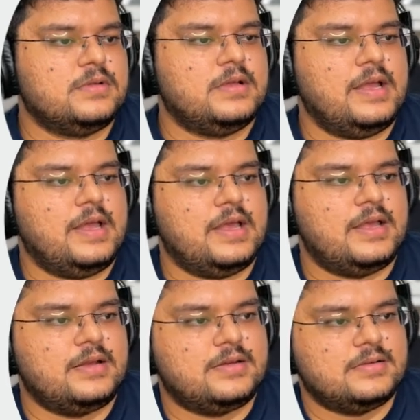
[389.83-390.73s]

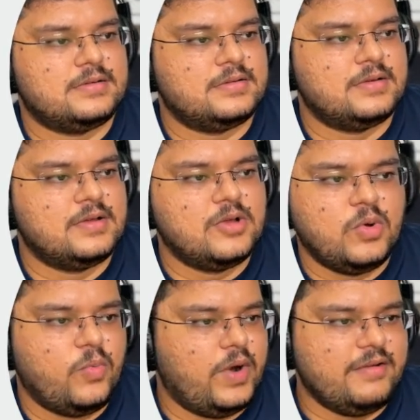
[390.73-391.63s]
and
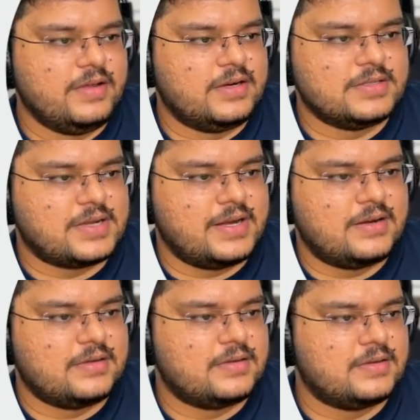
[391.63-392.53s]
whatever it is, right?
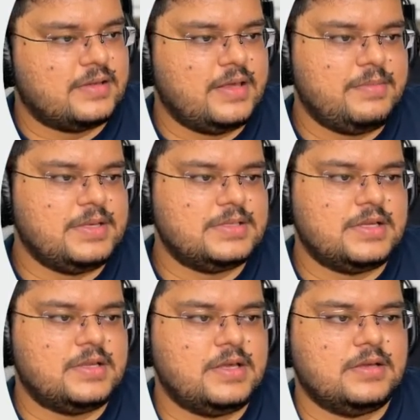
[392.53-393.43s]
A, B,
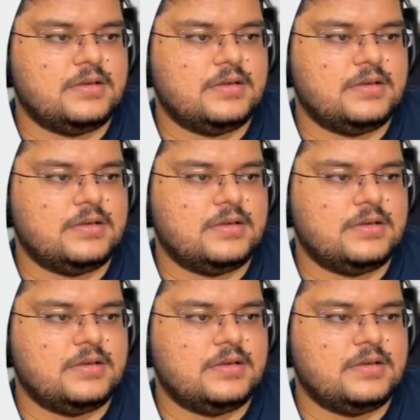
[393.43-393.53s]
C, D.